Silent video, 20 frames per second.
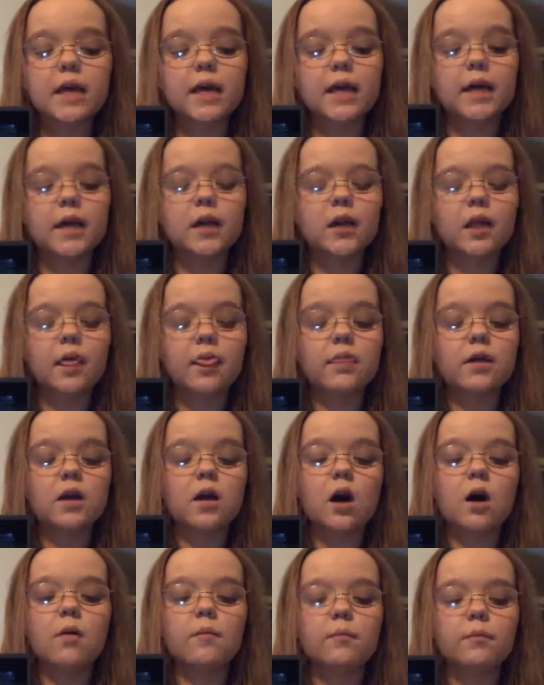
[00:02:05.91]
in
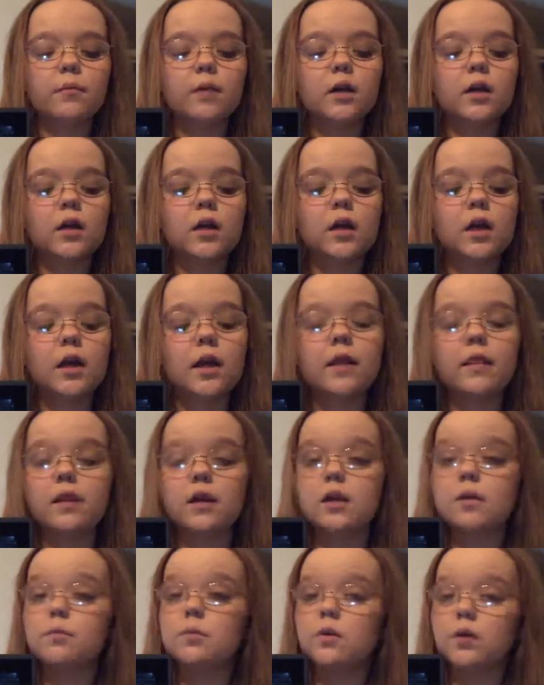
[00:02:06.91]
the
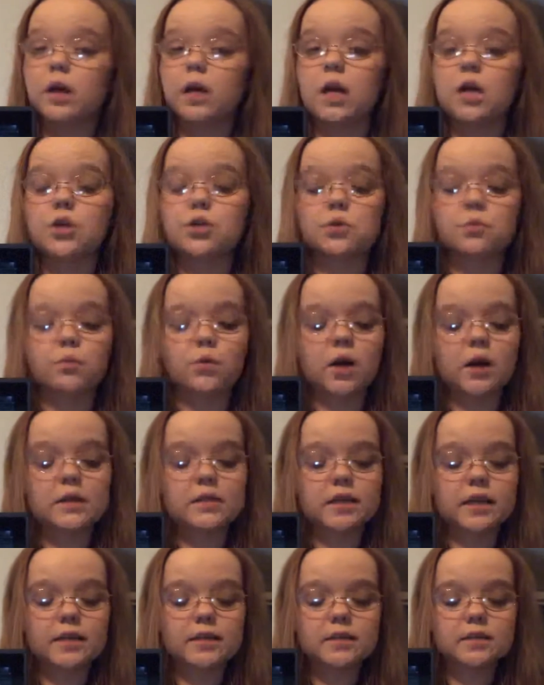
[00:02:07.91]
communication
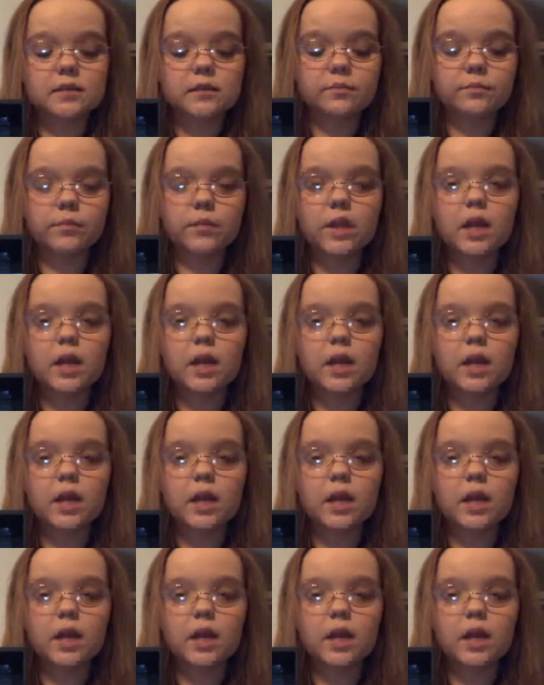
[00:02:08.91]
process.